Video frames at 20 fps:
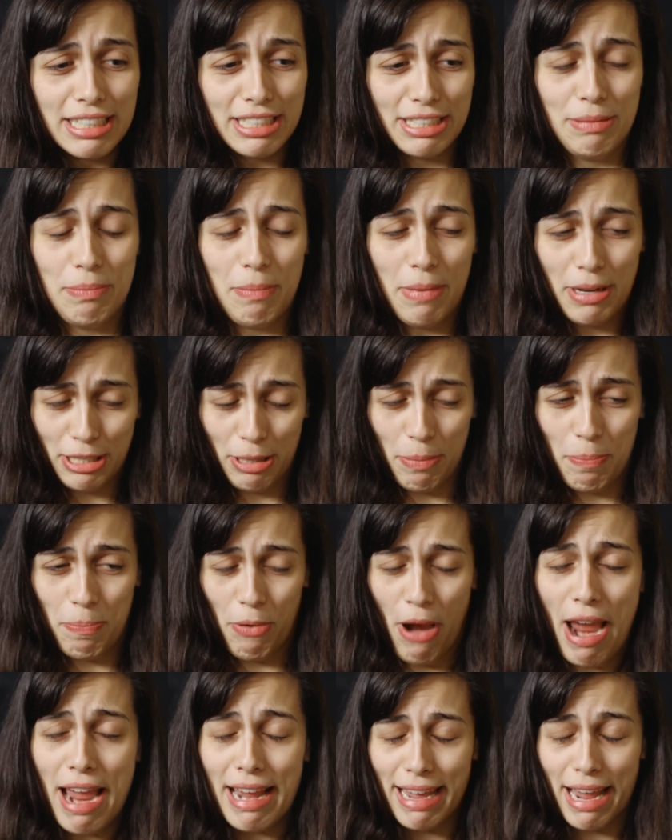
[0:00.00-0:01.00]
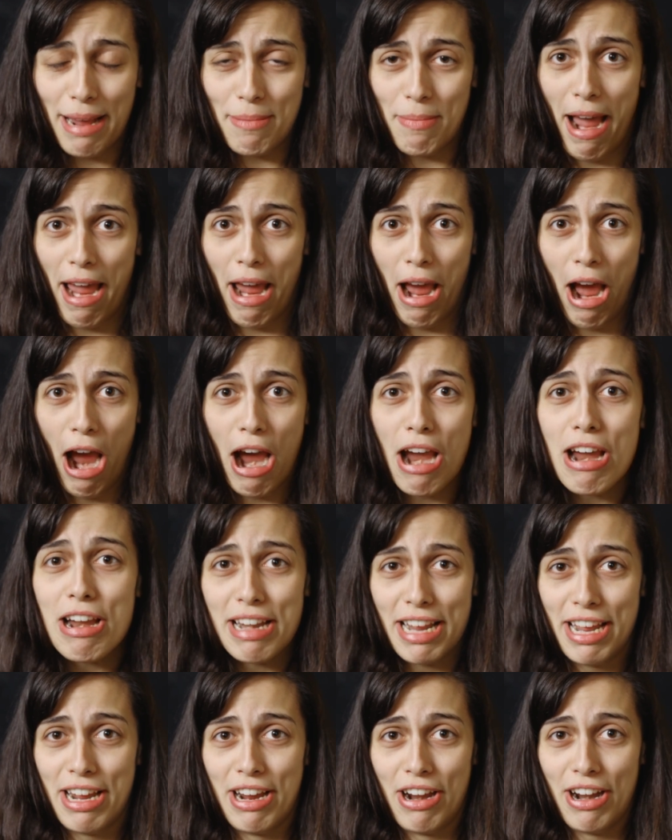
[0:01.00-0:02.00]
to, to breaking my
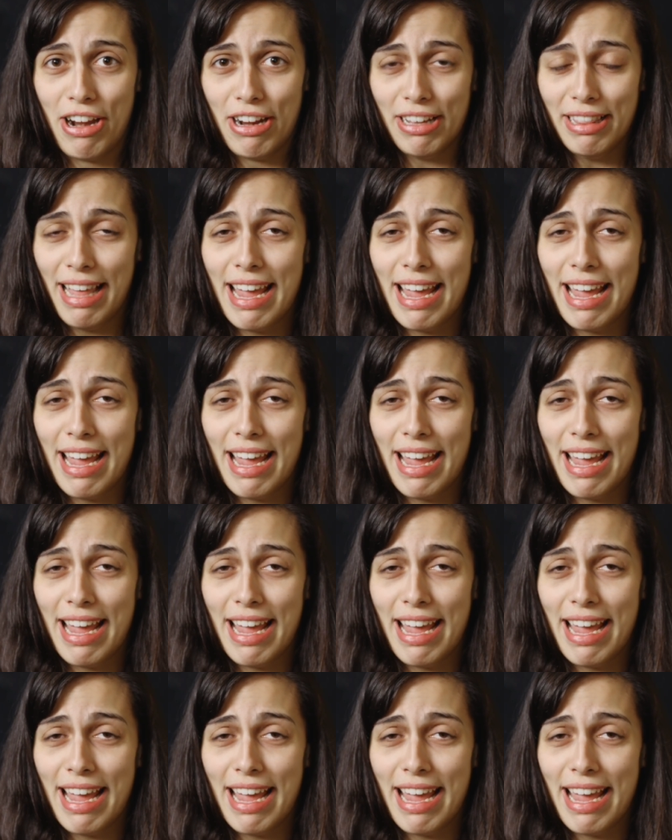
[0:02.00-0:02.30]
heart here?